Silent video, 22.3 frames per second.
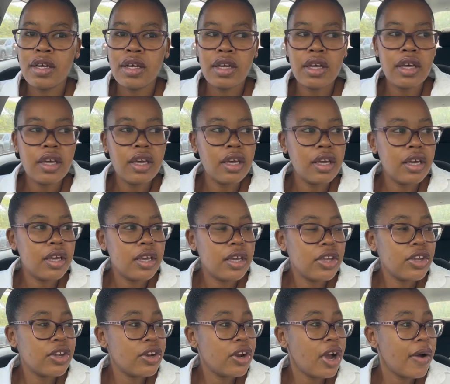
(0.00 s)

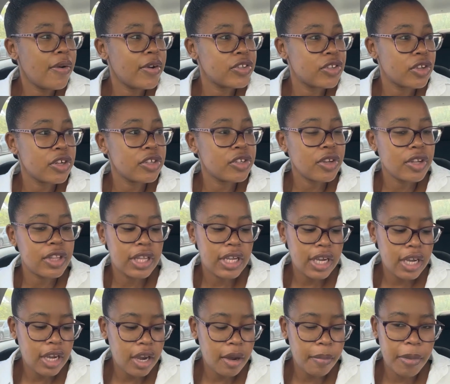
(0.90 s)
You know, I was also
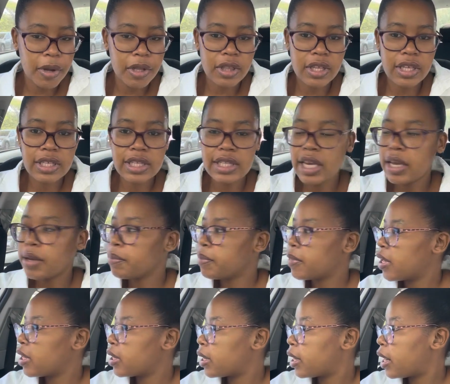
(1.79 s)
thinking about the same
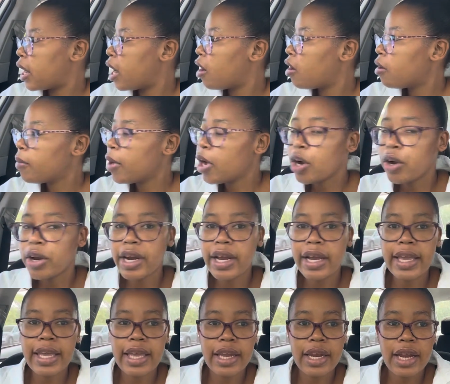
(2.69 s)
thing, that how am I
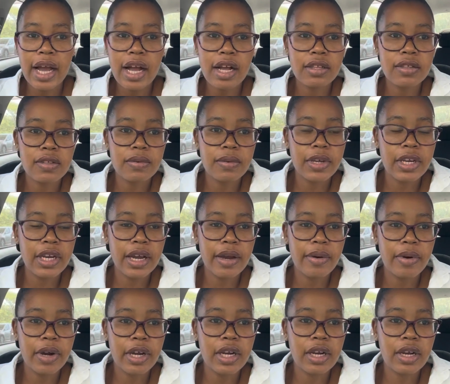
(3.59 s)
gonna get out when I
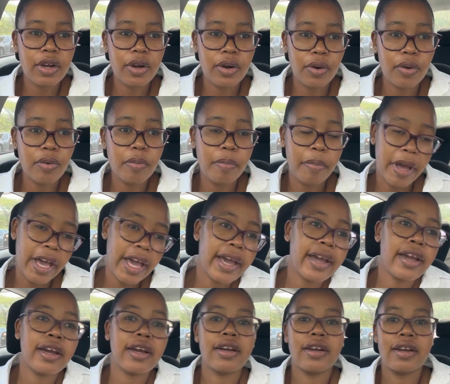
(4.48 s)
wanna go
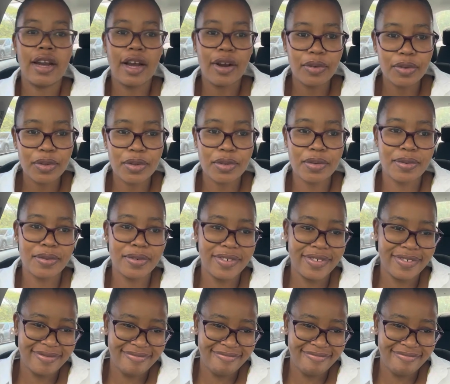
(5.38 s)
back now to